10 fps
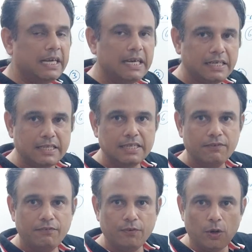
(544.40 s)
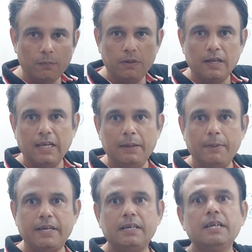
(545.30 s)
it from
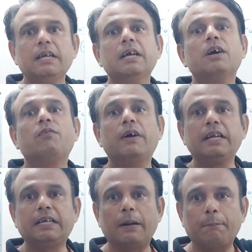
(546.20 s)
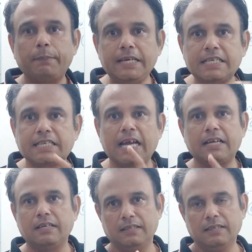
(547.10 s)
limit 1 complete
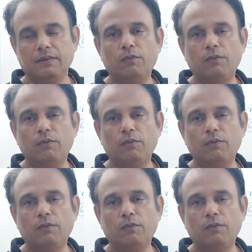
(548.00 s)
cycle.